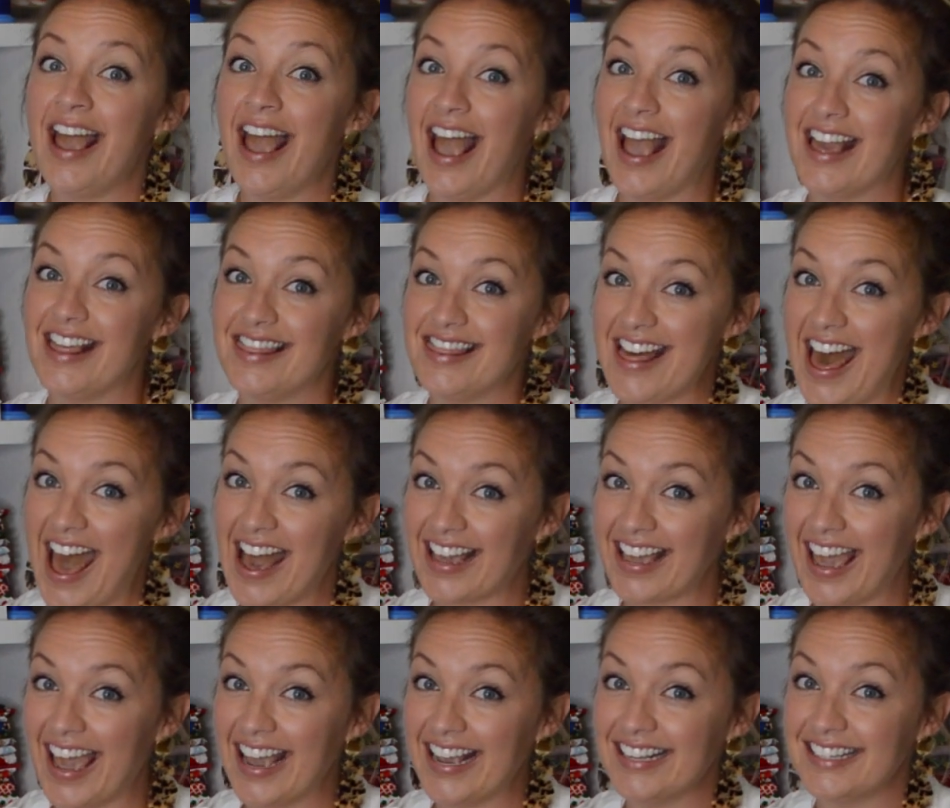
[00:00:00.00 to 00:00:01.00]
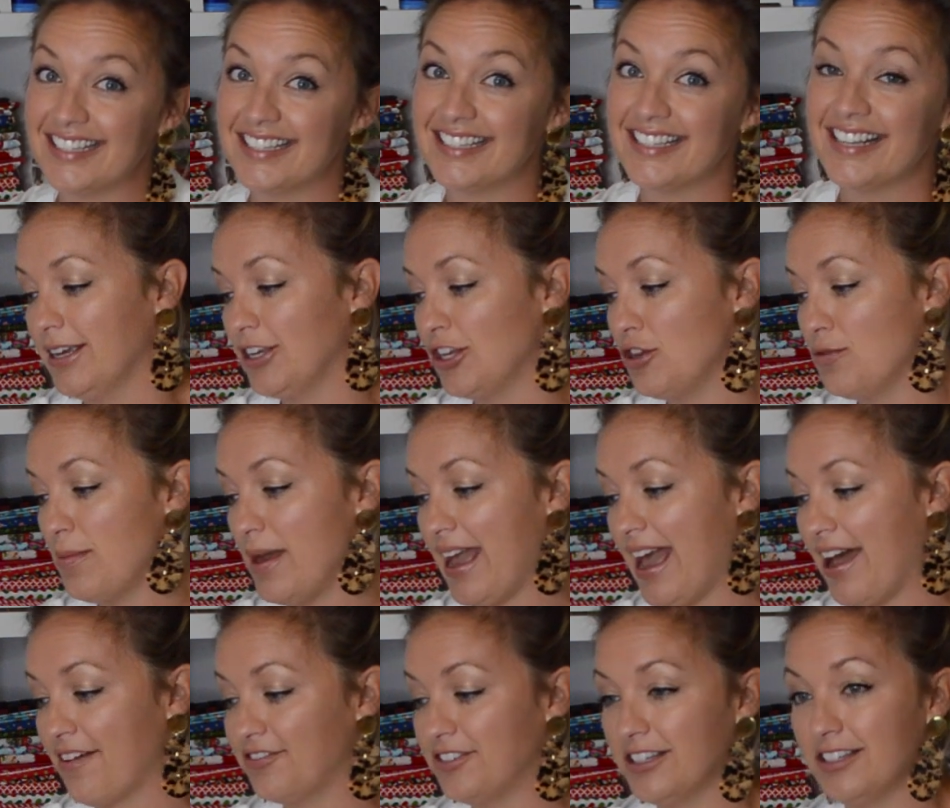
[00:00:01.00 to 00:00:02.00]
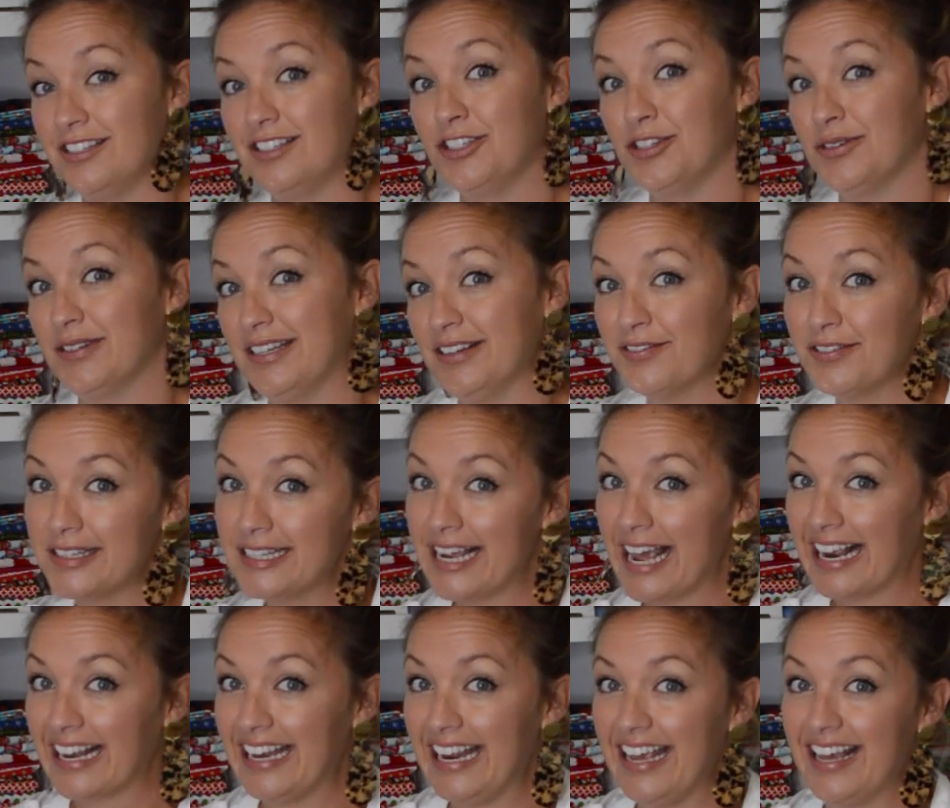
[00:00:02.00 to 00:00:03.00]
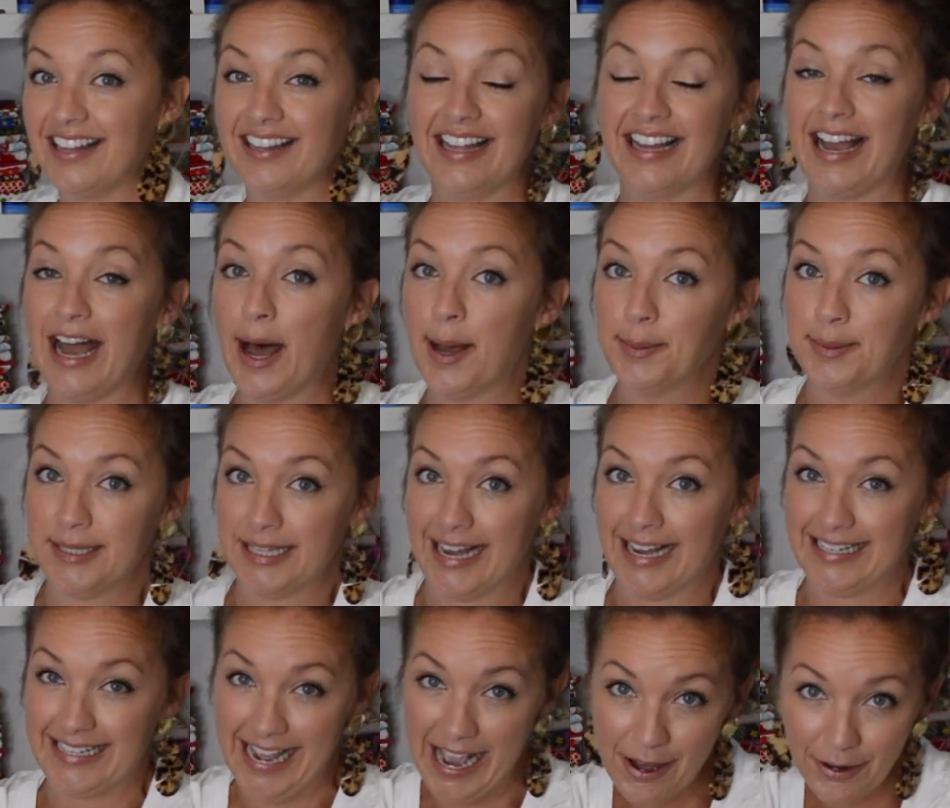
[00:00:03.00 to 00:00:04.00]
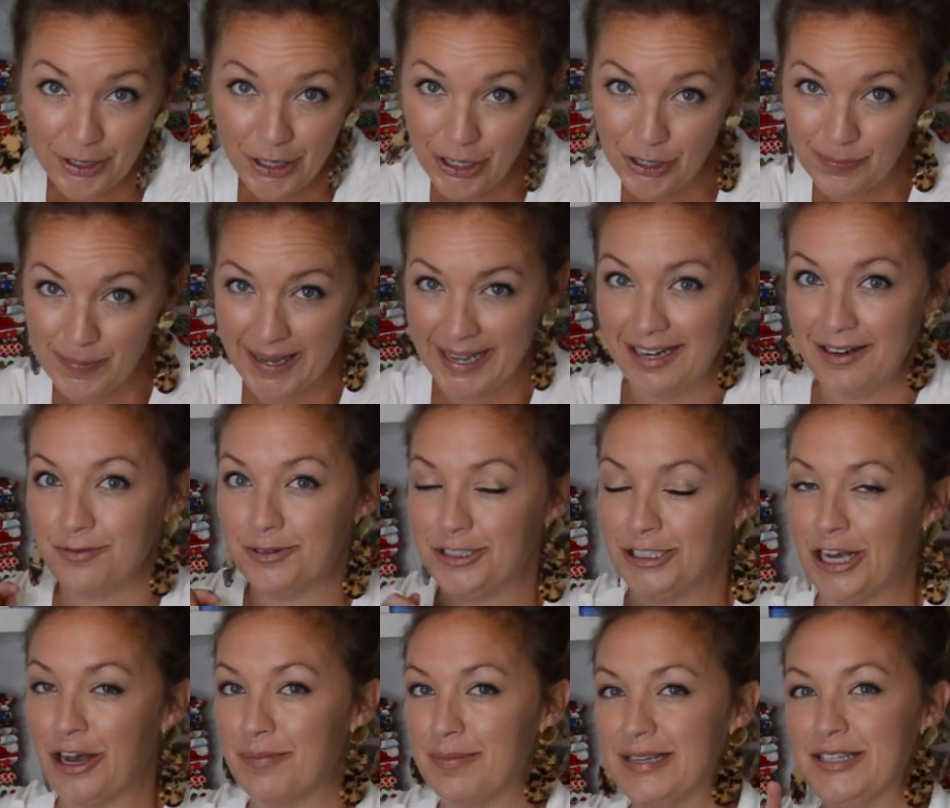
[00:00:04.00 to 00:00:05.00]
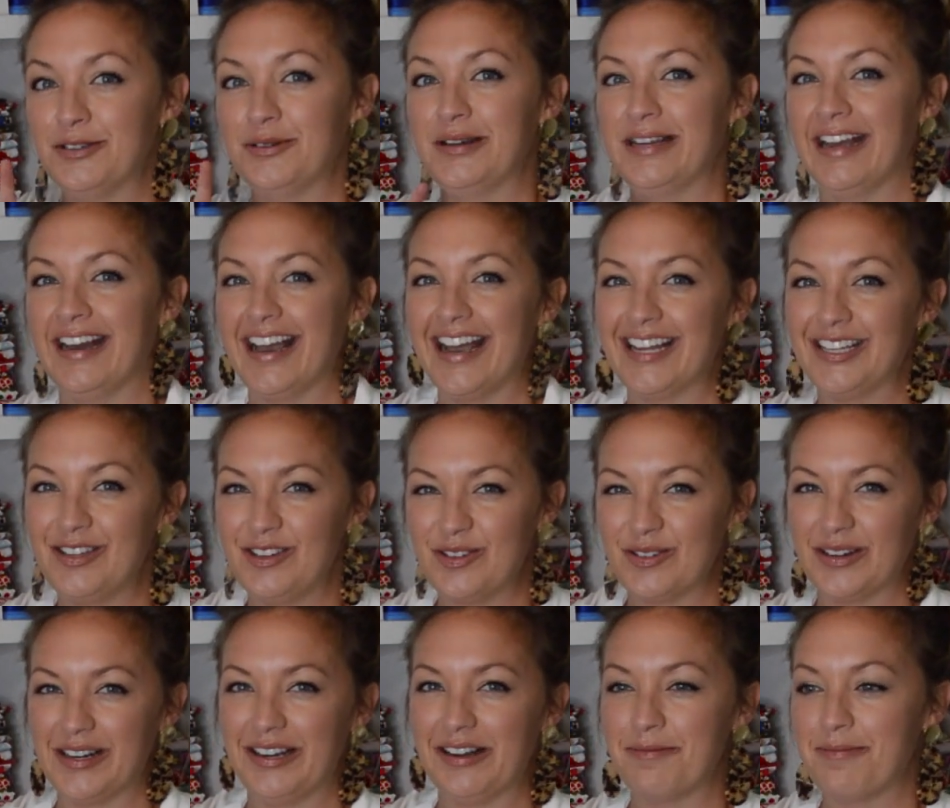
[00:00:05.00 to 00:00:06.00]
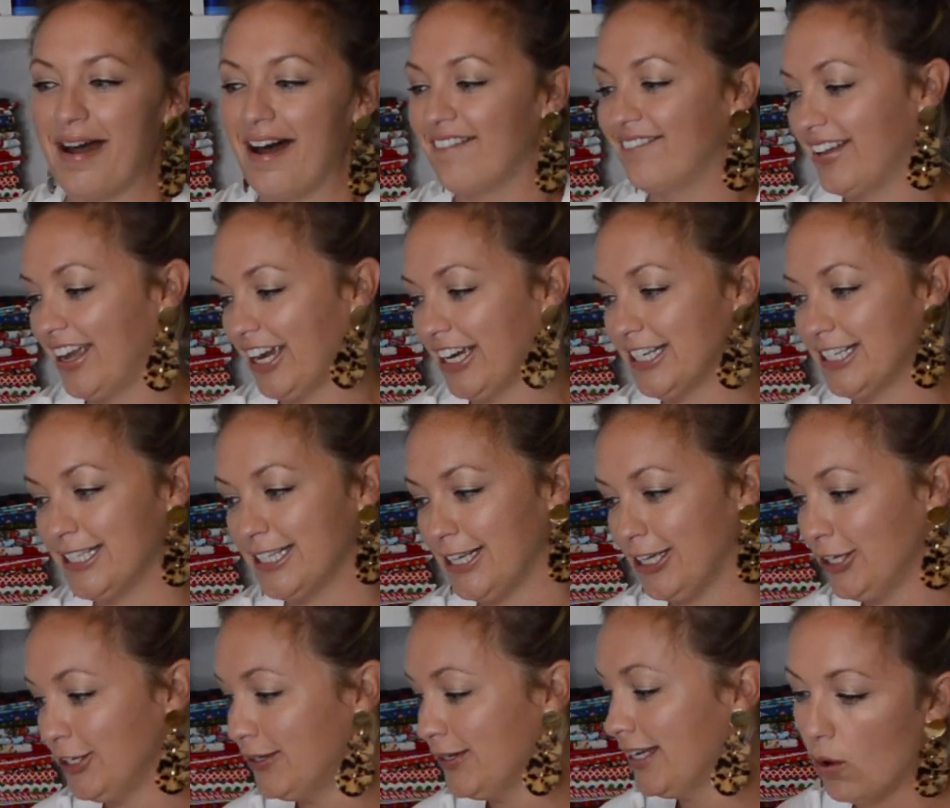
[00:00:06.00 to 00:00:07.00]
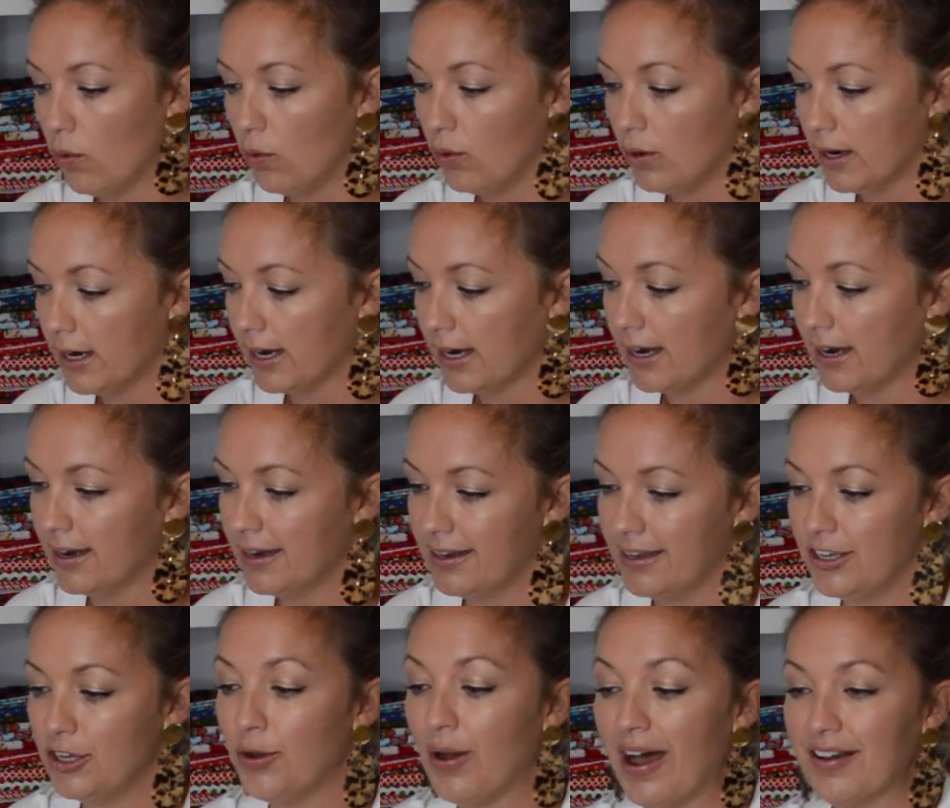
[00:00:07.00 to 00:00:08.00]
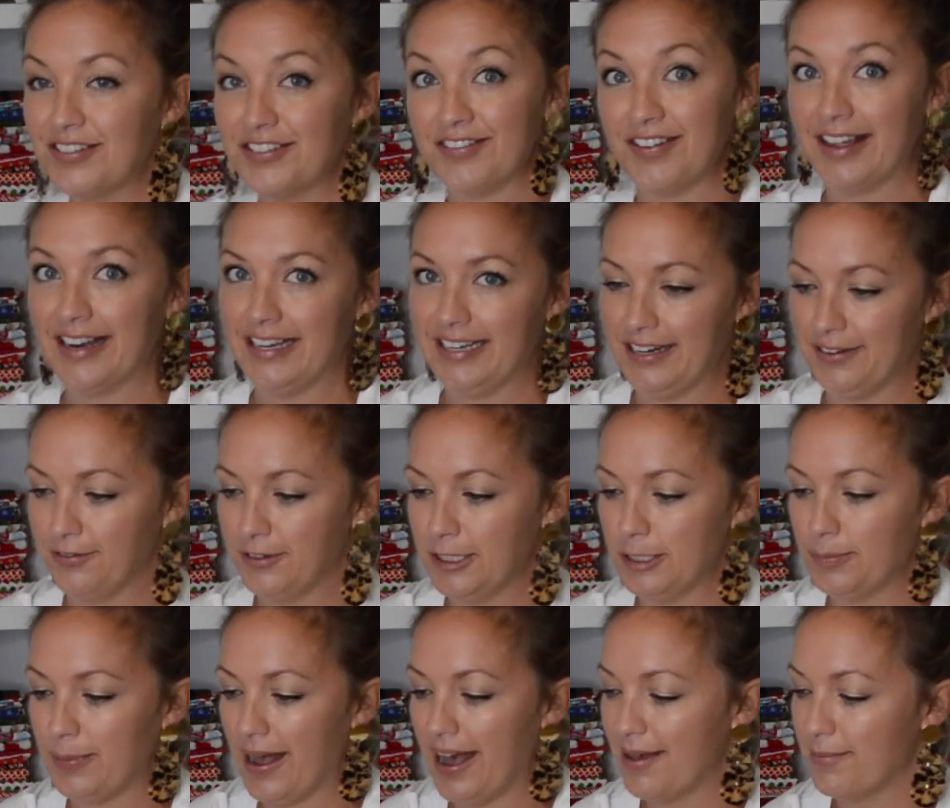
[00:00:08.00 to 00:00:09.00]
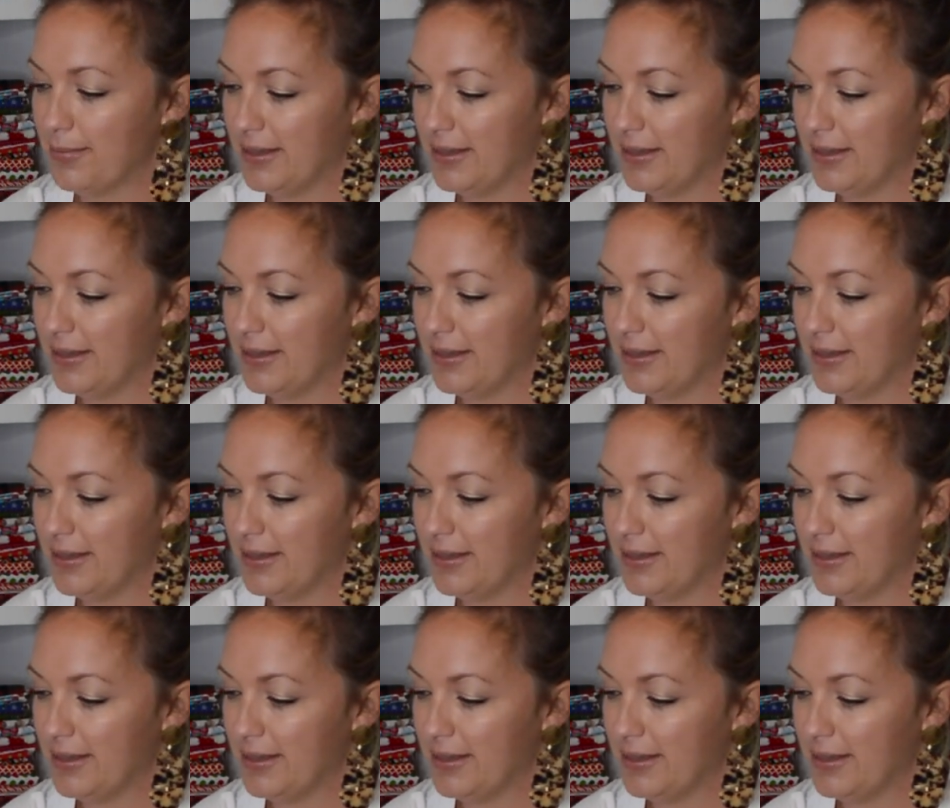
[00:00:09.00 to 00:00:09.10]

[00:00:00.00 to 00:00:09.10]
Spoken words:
In that case, you may have to do a different technique like upside down hooping, which I'll be doing a tutorial about very soon, or you'll have to find a different spot.